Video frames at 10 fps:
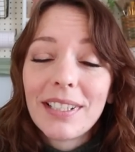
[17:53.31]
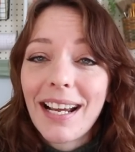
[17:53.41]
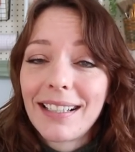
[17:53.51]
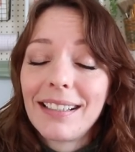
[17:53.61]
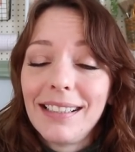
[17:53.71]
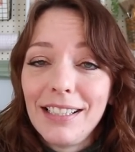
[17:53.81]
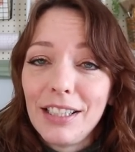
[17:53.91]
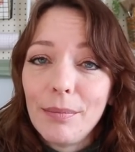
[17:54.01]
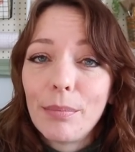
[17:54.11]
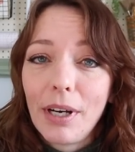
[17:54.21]
Technically it
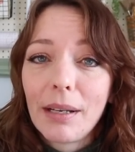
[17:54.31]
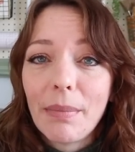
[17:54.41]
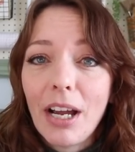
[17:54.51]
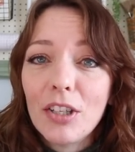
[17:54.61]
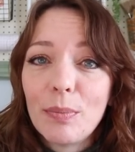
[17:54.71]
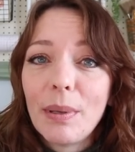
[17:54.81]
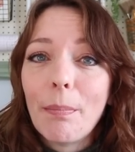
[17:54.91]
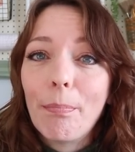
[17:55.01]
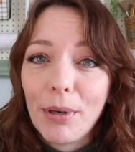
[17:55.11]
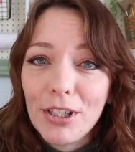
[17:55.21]
didn't break. My husband
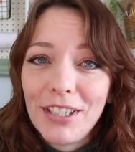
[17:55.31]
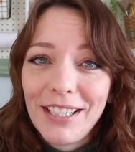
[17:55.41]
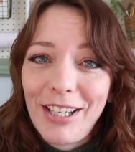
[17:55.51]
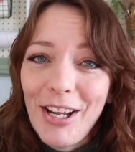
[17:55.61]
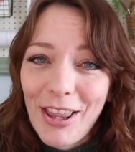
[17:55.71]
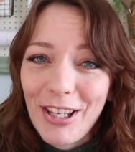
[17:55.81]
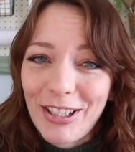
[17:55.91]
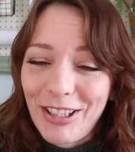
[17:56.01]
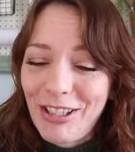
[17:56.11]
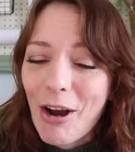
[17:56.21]
burnt it to the
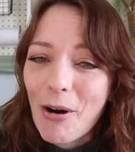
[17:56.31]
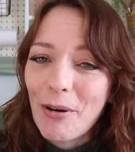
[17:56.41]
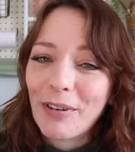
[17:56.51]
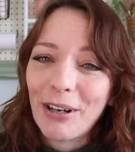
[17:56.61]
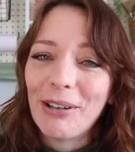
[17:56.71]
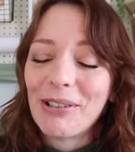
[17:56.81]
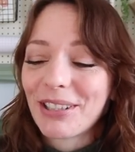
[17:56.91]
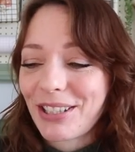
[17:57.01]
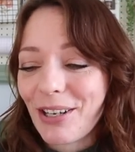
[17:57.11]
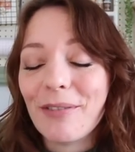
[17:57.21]
stove, our
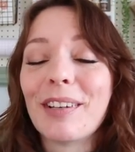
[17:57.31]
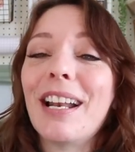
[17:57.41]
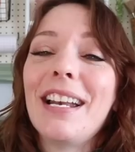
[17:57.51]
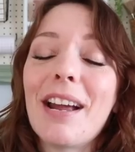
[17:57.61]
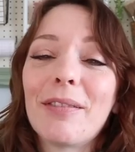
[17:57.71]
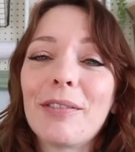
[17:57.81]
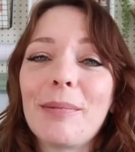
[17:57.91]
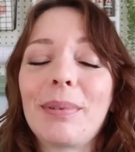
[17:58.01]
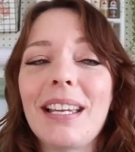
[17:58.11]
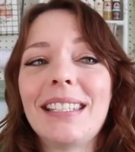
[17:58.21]
old stove, and I never
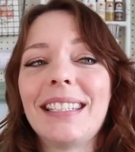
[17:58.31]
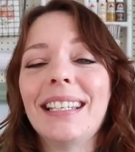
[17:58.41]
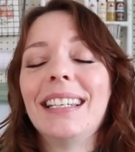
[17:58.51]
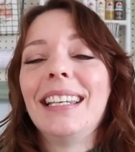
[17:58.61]
replaced it.